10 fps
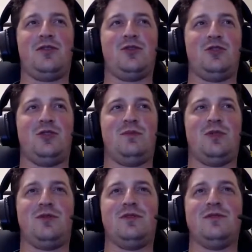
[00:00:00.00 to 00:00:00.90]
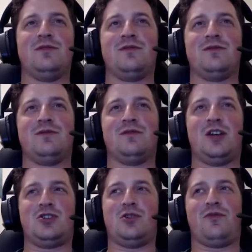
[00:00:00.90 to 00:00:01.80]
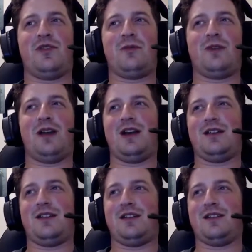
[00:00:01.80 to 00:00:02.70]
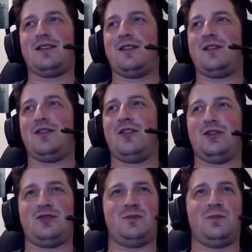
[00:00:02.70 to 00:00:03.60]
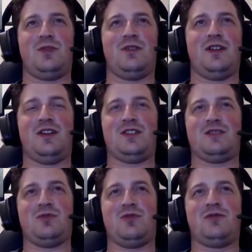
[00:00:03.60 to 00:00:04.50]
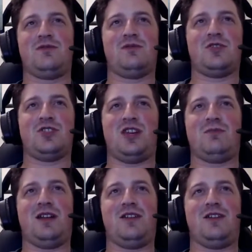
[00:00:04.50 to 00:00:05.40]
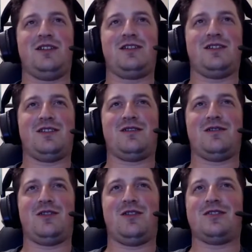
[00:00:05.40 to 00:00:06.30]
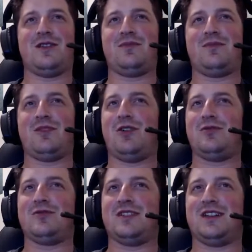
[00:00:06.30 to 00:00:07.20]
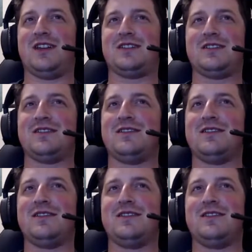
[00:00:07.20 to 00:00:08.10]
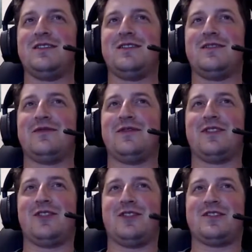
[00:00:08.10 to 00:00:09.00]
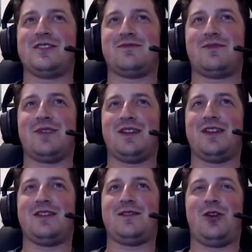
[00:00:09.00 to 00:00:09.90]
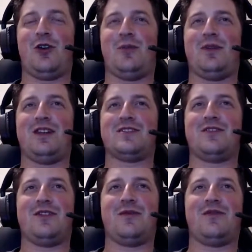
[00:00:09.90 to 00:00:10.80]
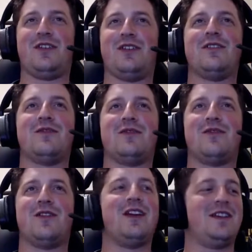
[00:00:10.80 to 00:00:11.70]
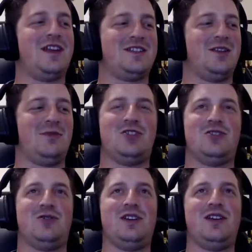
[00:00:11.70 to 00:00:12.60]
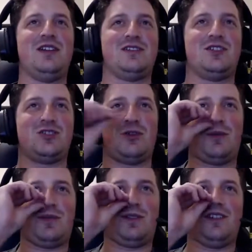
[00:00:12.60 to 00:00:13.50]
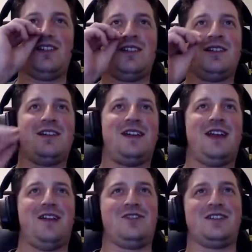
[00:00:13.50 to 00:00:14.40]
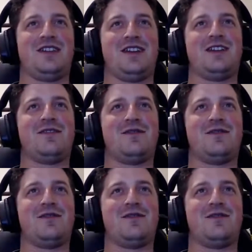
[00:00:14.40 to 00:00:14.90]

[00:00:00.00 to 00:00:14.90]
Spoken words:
could you build a tube frame car like Nigel's built and then just put sheet metal on it to close up the holes, I guess? Because I think you're opening yourself up for, that's going to be Stewie. He's going to show up and have just like